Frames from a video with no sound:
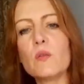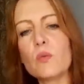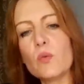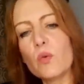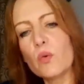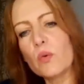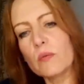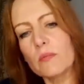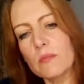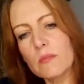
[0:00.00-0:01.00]
So
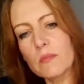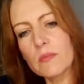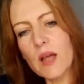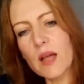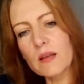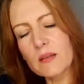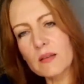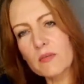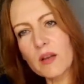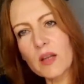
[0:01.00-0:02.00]
that
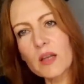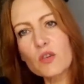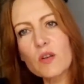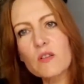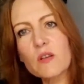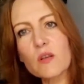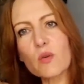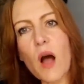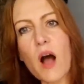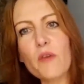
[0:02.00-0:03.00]
is a very interesting
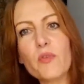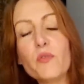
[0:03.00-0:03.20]
graph